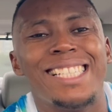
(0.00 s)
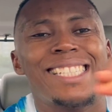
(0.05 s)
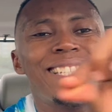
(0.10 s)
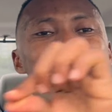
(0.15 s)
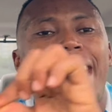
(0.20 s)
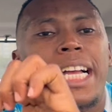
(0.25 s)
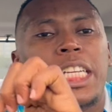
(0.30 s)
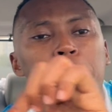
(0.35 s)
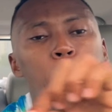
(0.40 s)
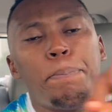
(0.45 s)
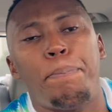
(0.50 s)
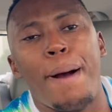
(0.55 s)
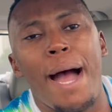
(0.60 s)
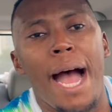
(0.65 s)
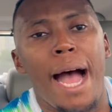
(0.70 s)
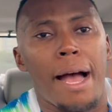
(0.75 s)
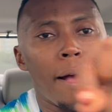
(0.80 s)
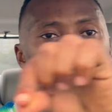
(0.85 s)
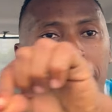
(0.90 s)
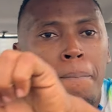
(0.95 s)
the search
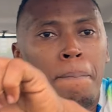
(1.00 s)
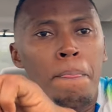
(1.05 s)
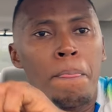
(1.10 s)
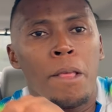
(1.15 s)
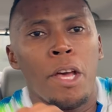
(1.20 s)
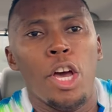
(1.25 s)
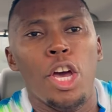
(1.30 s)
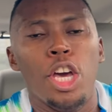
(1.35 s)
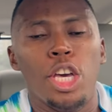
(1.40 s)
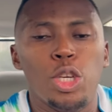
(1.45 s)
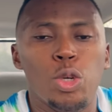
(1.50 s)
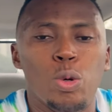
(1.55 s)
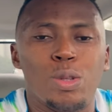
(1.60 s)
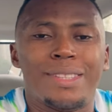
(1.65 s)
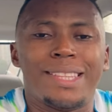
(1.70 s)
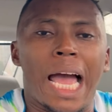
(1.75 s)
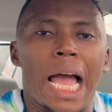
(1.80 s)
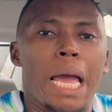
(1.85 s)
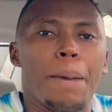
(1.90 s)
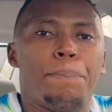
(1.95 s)
bar, you
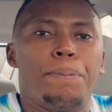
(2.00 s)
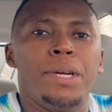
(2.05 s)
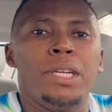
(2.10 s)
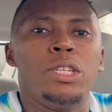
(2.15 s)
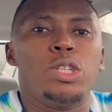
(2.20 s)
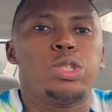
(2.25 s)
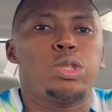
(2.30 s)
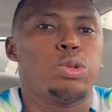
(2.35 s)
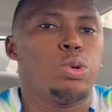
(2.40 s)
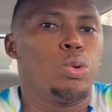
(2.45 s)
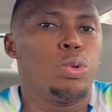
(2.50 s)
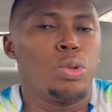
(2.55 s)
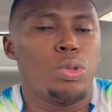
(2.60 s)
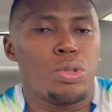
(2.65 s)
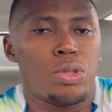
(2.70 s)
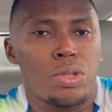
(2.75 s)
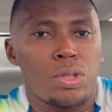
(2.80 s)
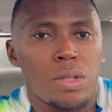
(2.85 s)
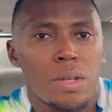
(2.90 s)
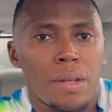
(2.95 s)
type in
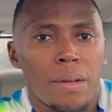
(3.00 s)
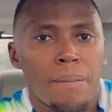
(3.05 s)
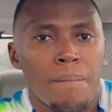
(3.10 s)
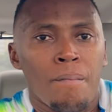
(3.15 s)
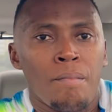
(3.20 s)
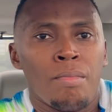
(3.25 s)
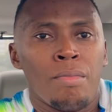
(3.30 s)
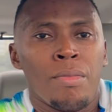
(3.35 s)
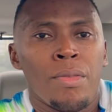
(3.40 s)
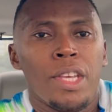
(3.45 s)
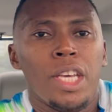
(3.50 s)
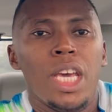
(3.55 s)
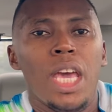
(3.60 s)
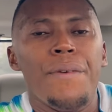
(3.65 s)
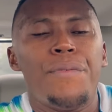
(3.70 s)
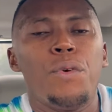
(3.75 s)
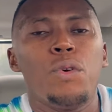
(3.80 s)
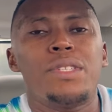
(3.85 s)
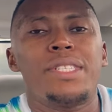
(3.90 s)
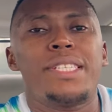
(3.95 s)
shoes.
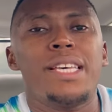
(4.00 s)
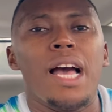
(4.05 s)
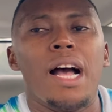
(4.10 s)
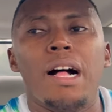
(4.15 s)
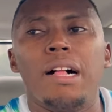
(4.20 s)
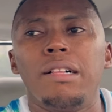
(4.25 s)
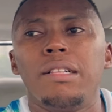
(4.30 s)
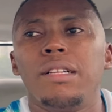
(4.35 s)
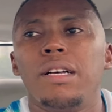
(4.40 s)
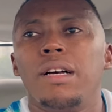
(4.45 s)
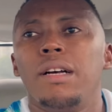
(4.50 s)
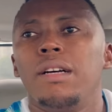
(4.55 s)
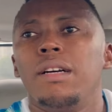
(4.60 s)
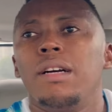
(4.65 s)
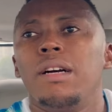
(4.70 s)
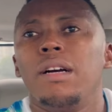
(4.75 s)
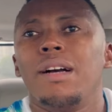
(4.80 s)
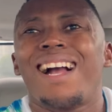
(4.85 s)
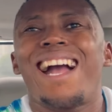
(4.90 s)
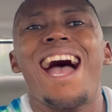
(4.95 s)
If you sell
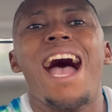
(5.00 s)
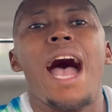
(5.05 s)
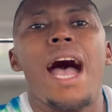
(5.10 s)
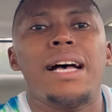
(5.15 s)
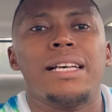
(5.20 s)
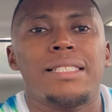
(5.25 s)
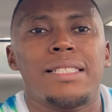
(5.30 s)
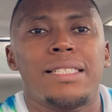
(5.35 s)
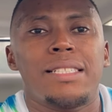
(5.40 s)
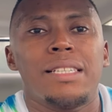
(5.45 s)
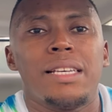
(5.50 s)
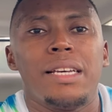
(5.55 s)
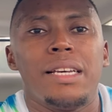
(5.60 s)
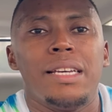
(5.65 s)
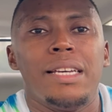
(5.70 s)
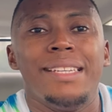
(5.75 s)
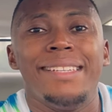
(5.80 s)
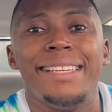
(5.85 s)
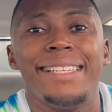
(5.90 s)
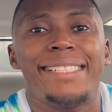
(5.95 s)
cars,
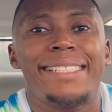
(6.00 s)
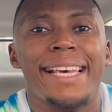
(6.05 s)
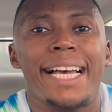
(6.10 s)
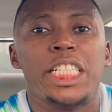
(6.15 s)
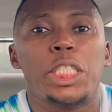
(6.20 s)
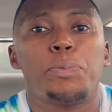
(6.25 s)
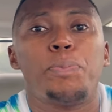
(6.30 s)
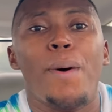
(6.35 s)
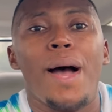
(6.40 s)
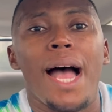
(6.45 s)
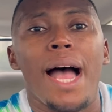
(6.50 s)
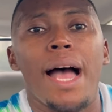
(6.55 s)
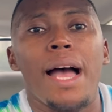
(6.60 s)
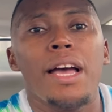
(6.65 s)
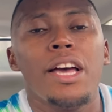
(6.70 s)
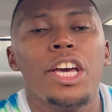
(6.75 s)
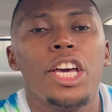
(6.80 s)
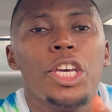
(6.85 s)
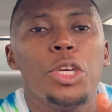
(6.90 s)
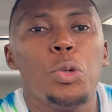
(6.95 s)
in the search bar,
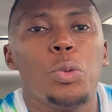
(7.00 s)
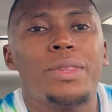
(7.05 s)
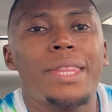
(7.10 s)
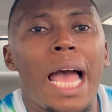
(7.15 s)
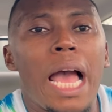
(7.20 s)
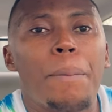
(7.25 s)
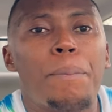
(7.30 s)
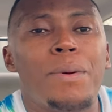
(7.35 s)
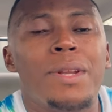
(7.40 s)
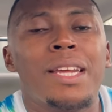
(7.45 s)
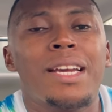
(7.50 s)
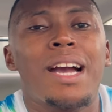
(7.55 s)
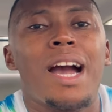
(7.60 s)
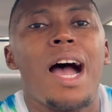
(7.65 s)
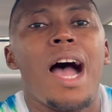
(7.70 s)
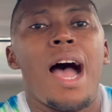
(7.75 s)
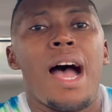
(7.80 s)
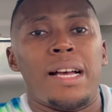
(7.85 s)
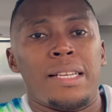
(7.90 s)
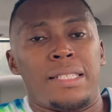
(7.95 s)
you type in
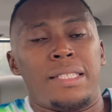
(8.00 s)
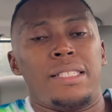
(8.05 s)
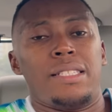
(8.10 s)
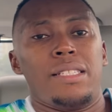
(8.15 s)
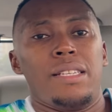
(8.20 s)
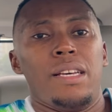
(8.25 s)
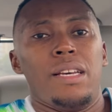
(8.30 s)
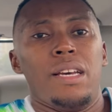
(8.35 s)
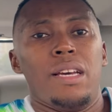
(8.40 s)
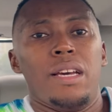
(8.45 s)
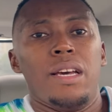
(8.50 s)
cars.